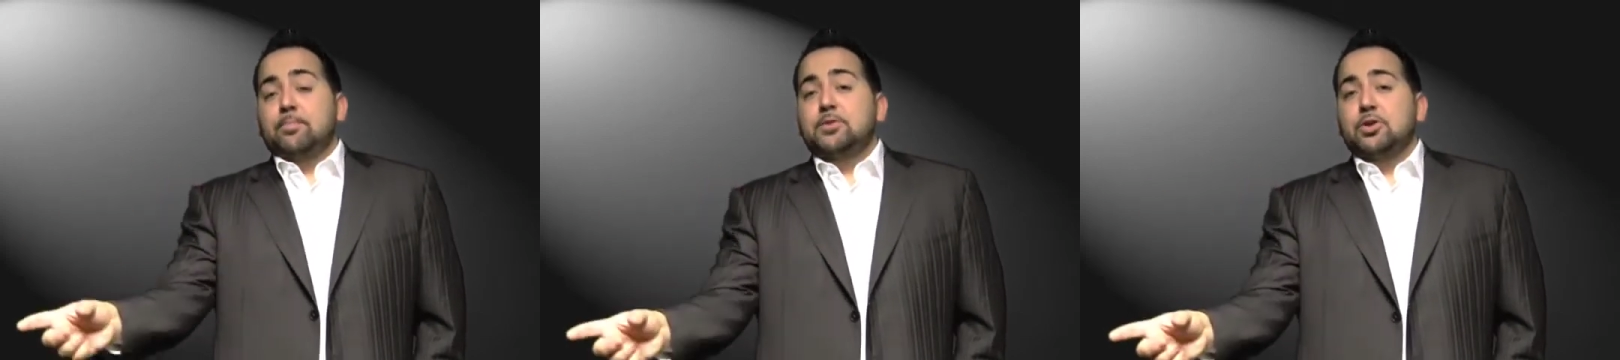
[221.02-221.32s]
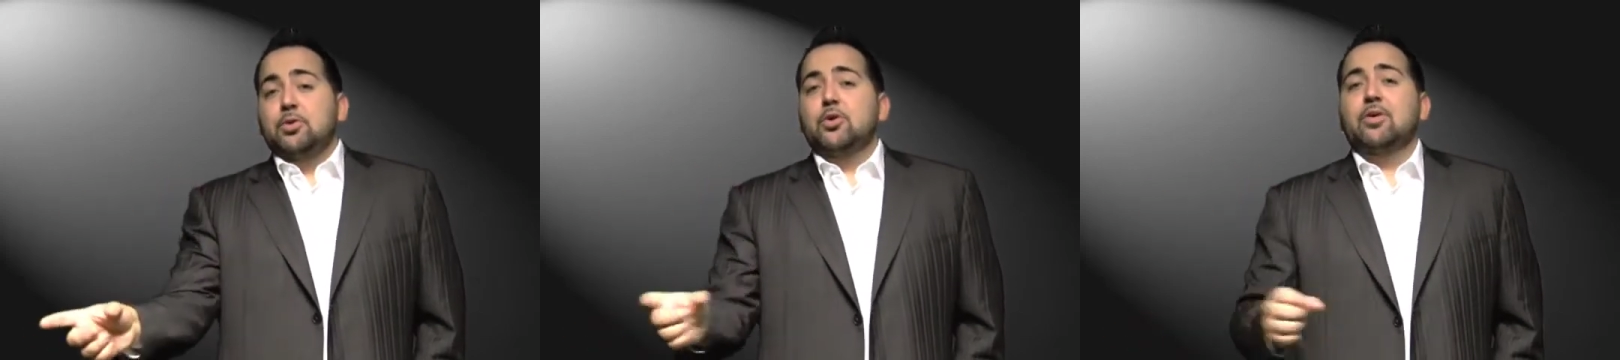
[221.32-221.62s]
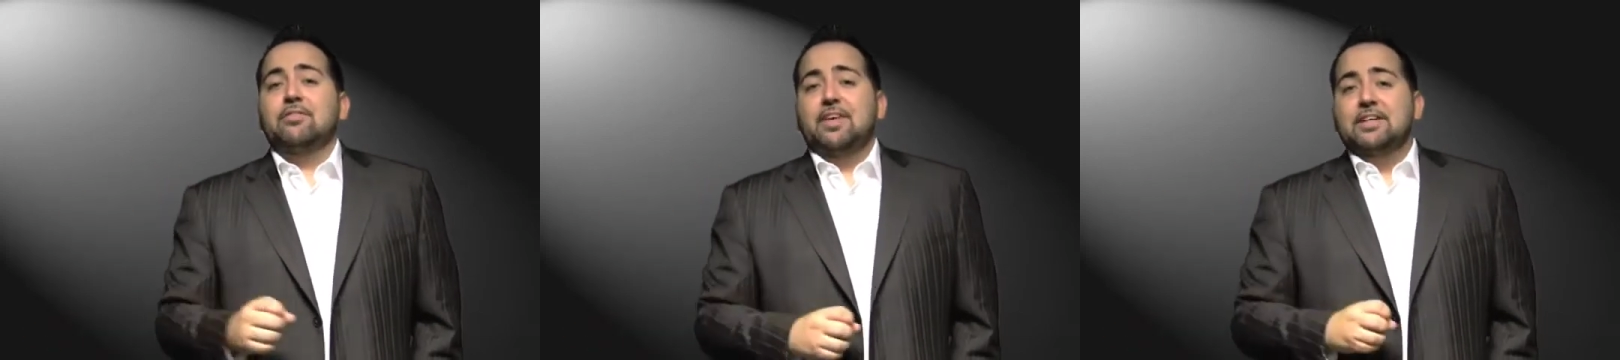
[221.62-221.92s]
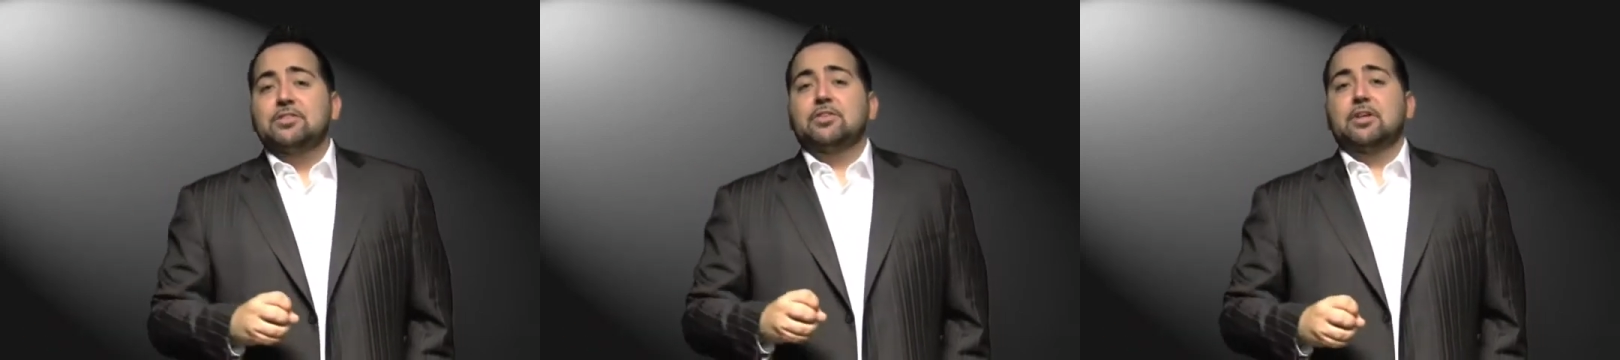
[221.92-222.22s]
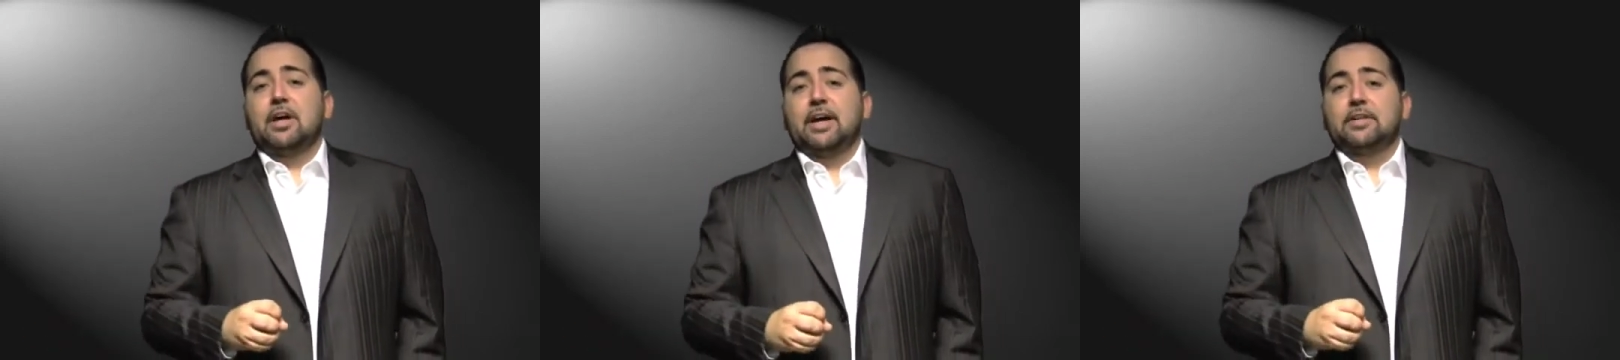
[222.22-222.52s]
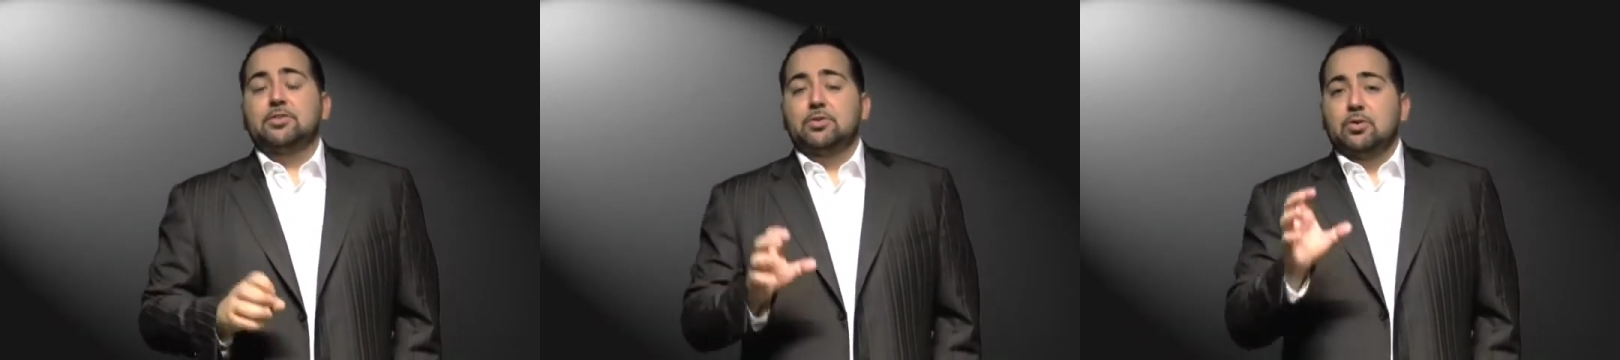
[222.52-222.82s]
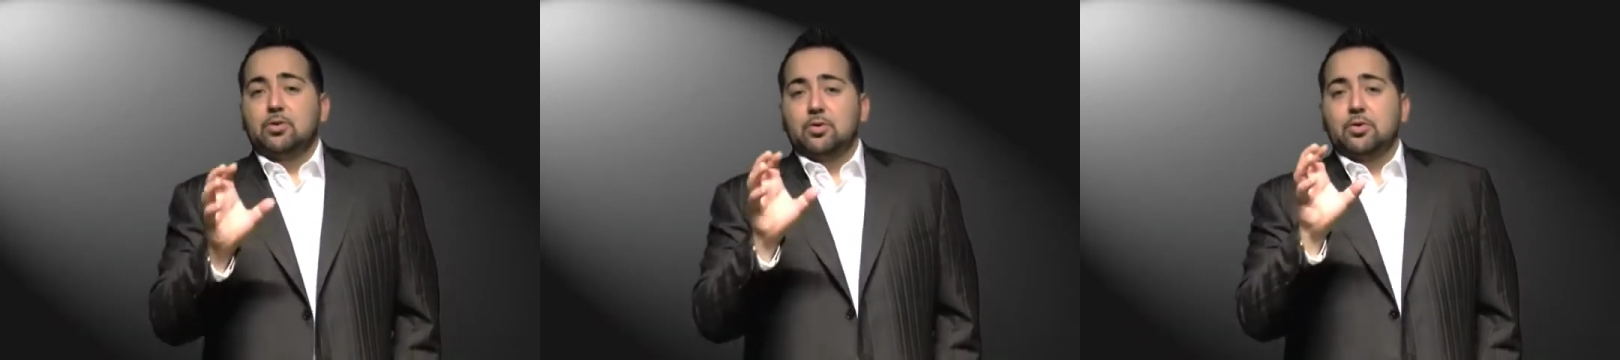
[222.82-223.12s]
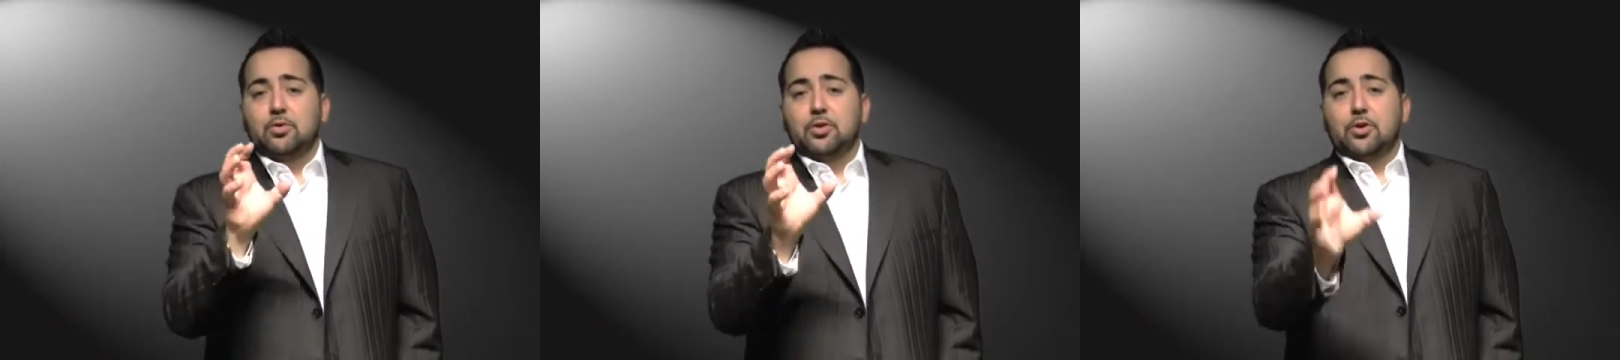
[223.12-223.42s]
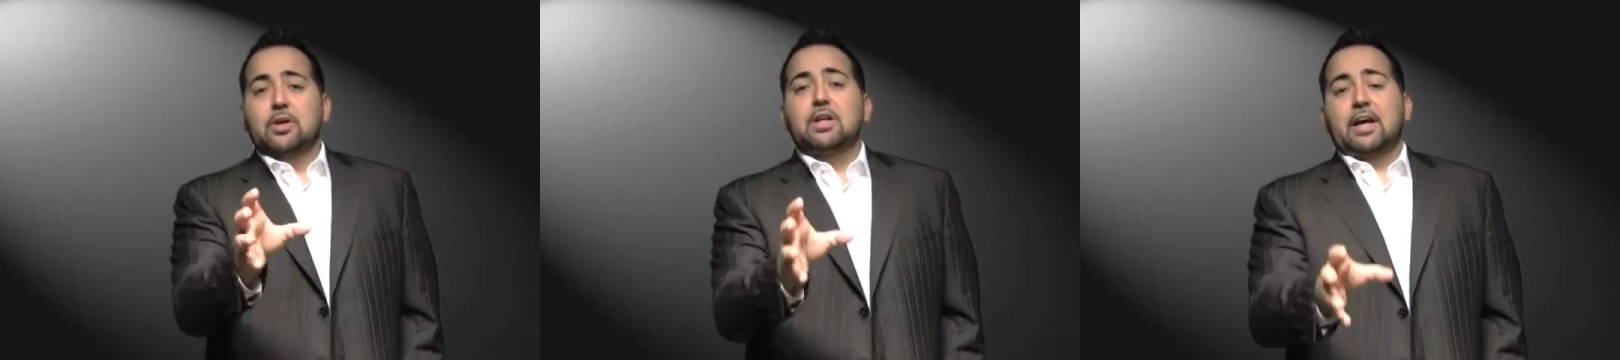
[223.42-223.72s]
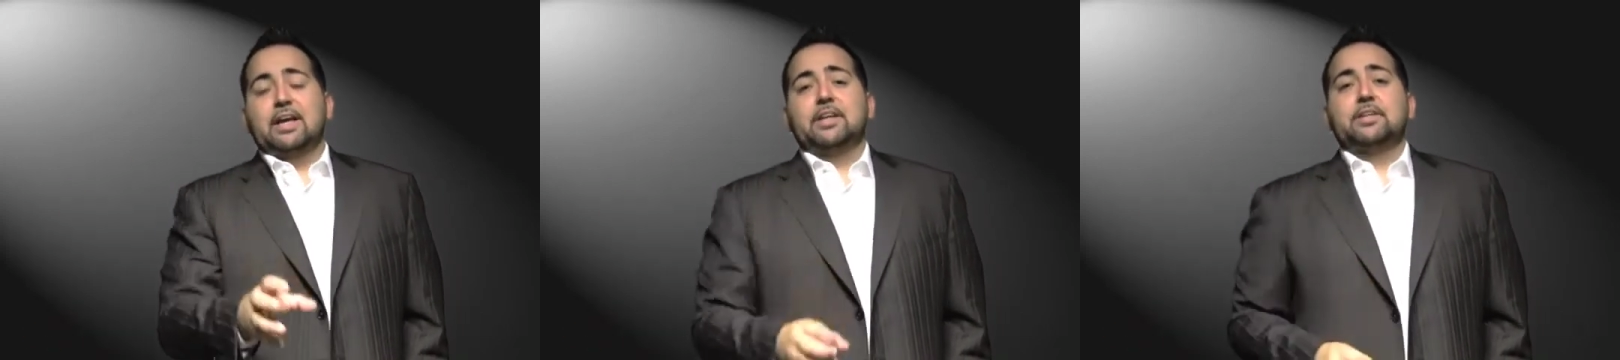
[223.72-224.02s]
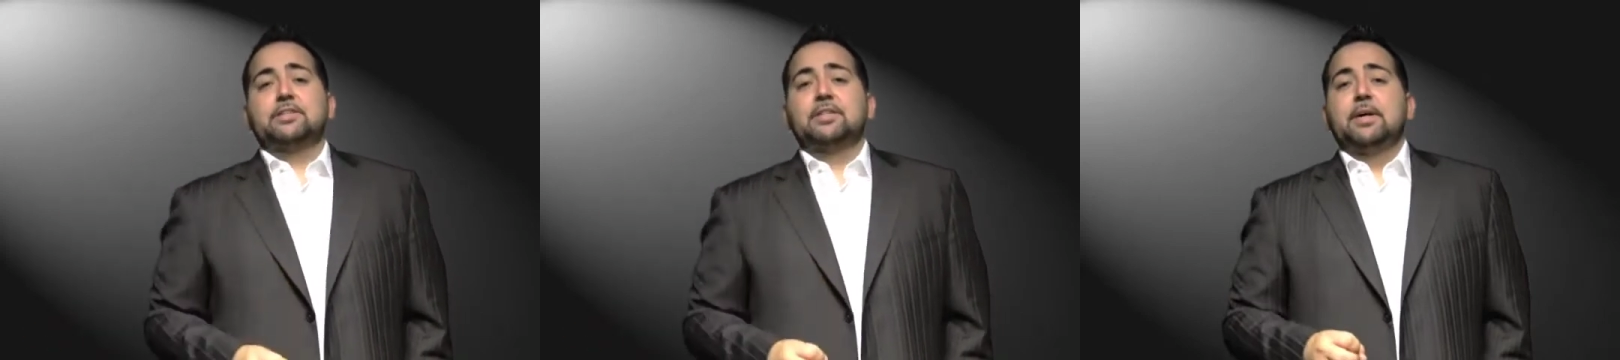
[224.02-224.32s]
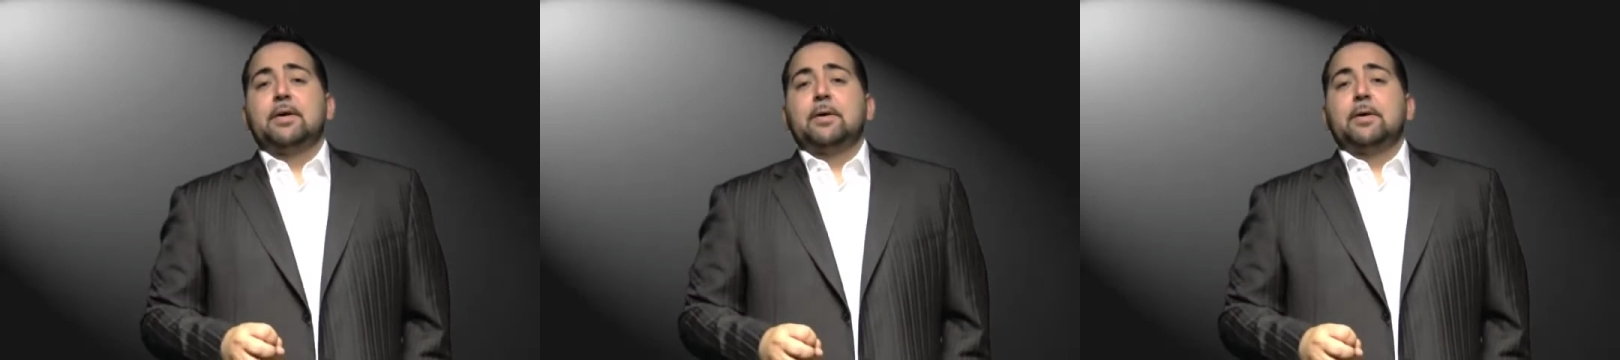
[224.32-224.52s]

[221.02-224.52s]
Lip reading: to your investor client, to who your client is.